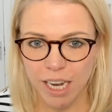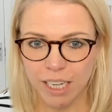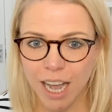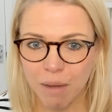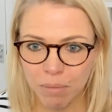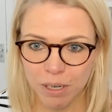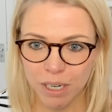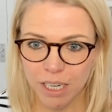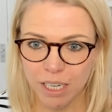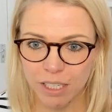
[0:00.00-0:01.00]

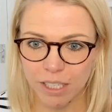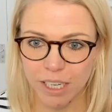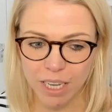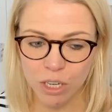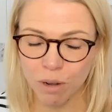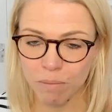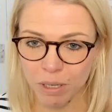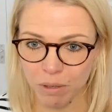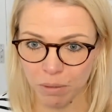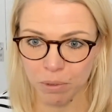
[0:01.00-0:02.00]
companies,
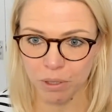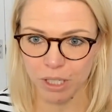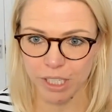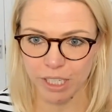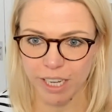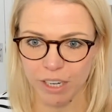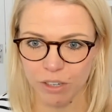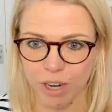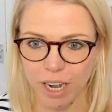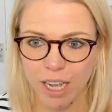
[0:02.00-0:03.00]
economic reports,
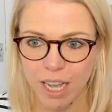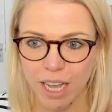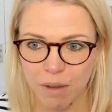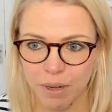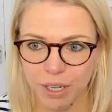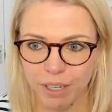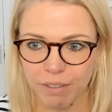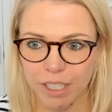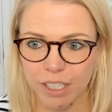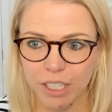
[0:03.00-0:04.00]
etc.
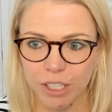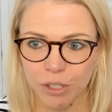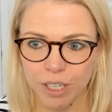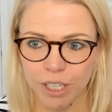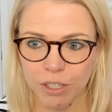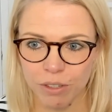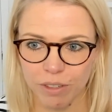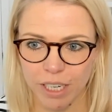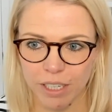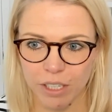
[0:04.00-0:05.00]
Whenever it's easy to
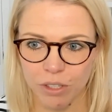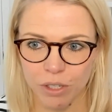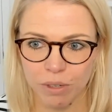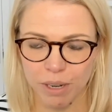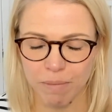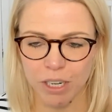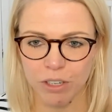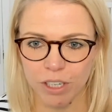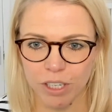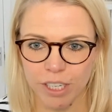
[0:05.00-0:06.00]
integrate these two
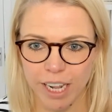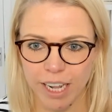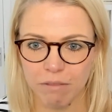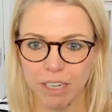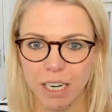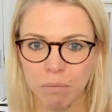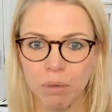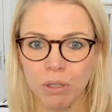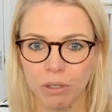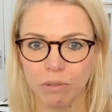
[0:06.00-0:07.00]
dimensions, they really
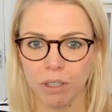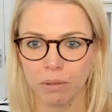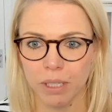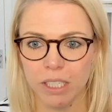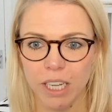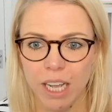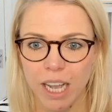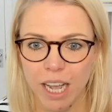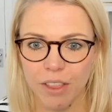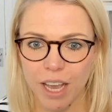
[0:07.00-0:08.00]
push forward,
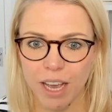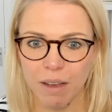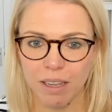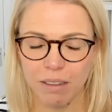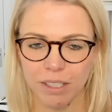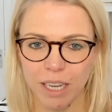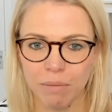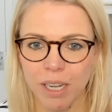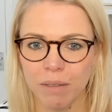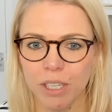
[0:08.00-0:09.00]
and they're
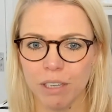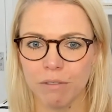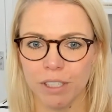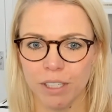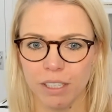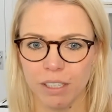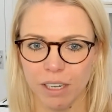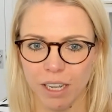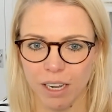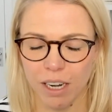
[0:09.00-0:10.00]
sometimes even
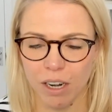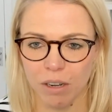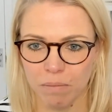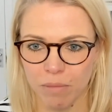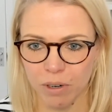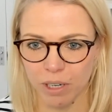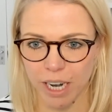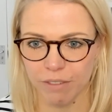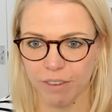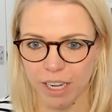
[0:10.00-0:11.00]
a lot more
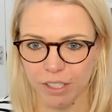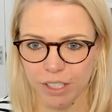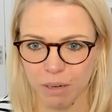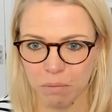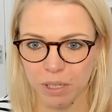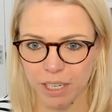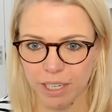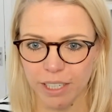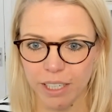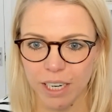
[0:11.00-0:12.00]
advanced than we
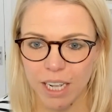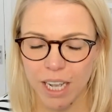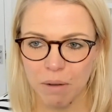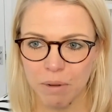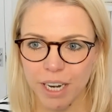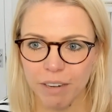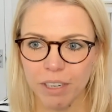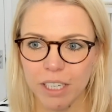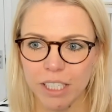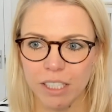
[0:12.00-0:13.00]
are. Whenever
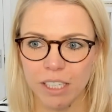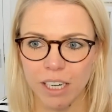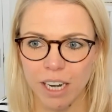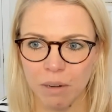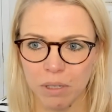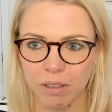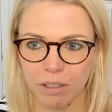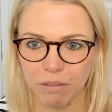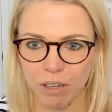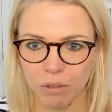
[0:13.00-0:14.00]
it doesn't align with the
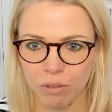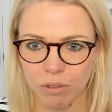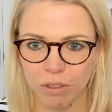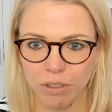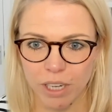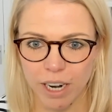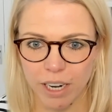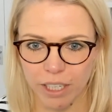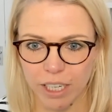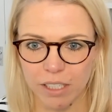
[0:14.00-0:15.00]
growth
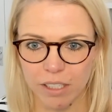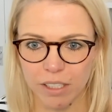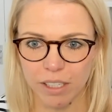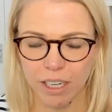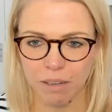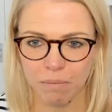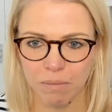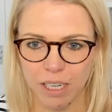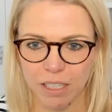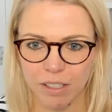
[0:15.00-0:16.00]
targets,
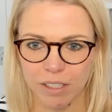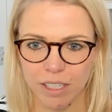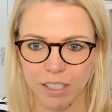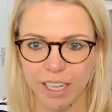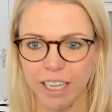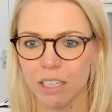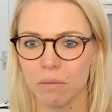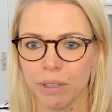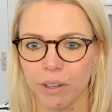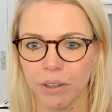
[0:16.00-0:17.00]
it's second
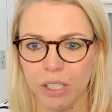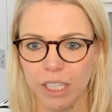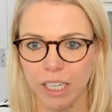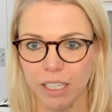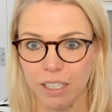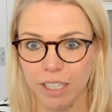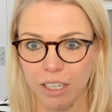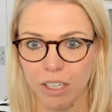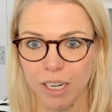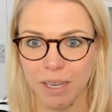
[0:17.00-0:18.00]
priority, and it's
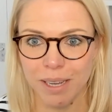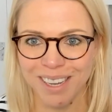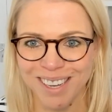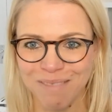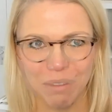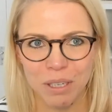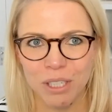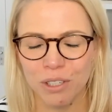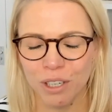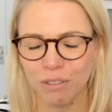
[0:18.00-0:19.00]
actually
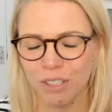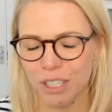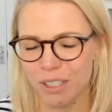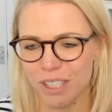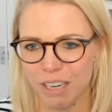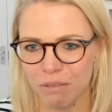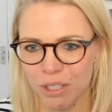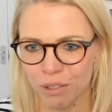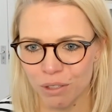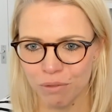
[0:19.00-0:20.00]
reserved, you could say,
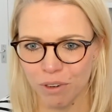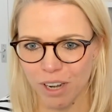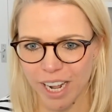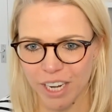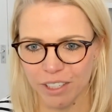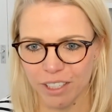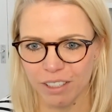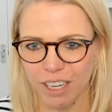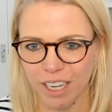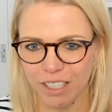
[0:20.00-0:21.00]
reserved for later.
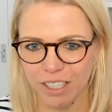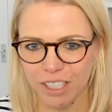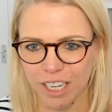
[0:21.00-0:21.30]
And